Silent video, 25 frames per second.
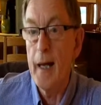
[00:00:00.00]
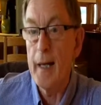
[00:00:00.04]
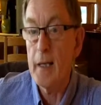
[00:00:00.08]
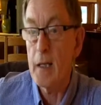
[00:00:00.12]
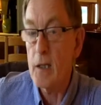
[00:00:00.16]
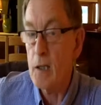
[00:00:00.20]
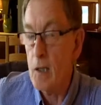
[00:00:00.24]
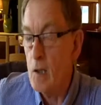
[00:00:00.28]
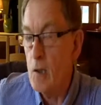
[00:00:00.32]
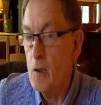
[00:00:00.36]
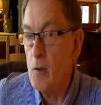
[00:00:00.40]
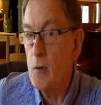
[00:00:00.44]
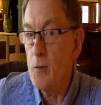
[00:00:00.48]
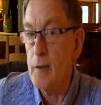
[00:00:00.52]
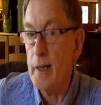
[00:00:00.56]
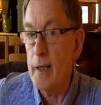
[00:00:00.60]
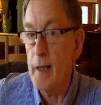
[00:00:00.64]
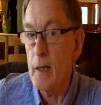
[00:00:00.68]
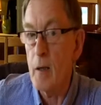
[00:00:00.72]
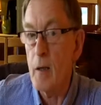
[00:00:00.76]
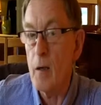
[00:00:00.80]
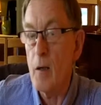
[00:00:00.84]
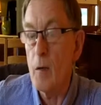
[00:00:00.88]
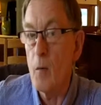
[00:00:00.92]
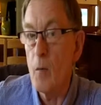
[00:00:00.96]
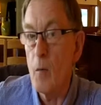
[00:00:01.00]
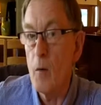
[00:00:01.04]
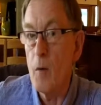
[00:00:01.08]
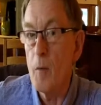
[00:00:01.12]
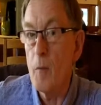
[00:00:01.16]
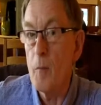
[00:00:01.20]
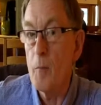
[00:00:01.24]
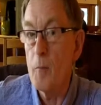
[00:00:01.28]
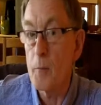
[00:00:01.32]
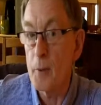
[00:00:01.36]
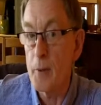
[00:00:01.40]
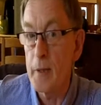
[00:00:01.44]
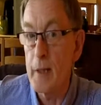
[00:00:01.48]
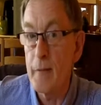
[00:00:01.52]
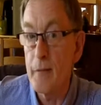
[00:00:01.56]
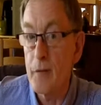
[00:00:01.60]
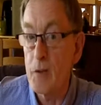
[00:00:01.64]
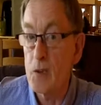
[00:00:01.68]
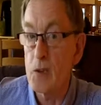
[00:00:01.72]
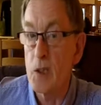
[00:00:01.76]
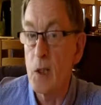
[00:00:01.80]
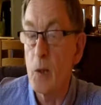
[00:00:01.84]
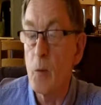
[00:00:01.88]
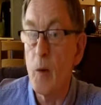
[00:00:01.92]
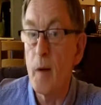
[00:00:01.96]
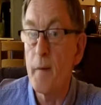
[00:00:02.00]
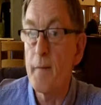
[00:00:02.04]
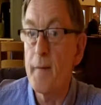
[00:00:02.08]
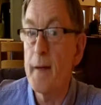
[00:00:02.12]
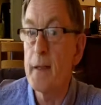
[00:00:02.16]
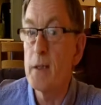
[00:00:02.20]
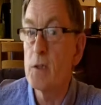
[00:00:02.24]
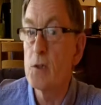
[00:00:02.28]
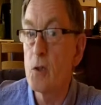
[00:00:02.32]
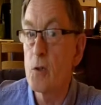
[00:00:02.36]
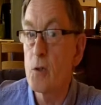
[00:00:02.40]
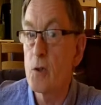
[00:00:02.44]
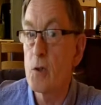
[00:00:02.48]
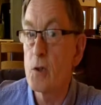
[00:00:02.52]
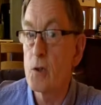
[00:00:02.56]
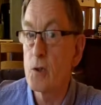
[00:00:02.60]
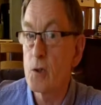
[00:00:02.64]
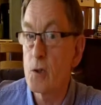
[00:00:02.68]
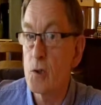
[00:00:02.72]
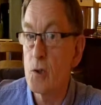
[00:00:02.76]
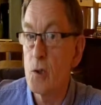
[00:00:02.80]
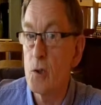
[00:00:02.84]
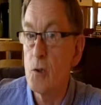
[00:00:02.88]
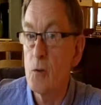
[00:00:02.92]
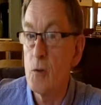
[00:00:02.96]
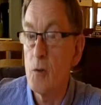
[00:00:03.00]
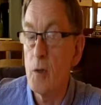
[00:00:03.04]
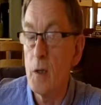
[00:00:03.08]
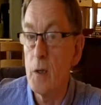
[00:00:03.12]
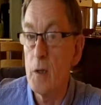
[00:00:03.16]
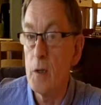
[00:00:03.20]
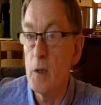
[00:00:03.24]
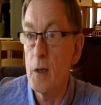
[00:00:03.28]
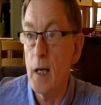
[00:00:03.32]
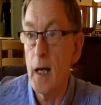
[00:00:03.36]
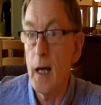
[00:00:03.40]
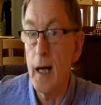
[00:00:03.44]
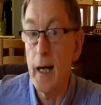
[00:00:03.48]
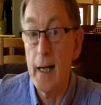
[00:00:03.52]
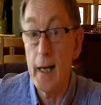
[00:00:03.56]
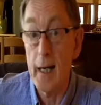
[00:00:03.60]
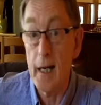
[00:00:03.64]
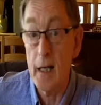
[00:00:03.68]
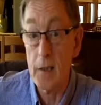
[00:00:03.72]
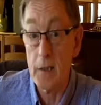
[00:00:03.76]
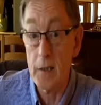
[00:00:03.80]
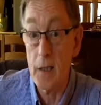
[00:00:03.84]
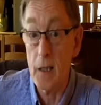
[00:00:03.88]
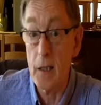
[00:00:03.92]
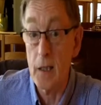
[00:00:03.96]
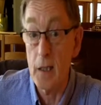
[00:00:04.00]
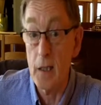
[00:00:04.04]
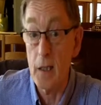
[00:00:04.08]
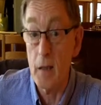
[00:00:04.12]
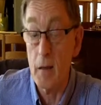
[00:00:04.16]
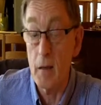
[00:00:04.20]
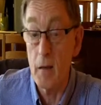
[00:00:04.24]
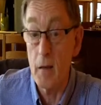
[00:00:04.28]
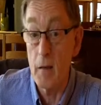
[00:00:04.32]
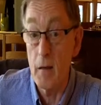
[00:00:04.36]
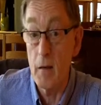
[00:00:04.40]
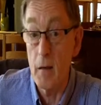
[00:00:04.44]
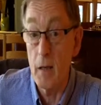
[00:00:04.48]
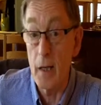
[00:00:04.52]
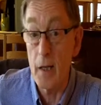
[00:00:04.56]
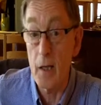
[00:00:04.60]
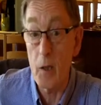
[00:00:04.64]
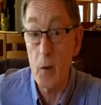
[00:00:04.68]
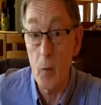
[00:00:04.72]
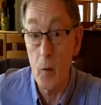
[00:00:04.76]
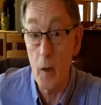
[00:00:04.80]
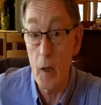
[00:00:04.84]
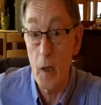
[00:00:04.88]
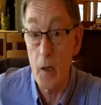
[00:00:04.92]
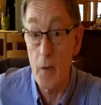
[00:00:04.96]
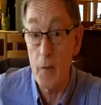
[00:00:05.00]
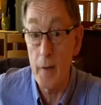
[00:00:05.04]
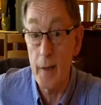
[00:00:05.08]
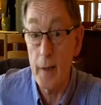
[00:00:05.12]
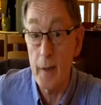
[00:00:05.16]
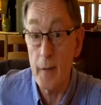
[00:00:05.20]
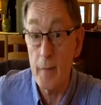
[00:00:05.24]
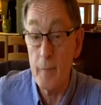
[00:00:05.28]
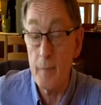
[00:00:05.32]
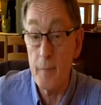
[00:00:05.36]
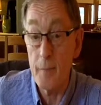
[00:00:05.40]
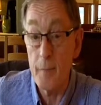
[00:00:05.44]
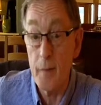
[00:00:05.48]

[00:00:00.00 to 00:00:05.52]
including previously when they took us to an ASA inquiry,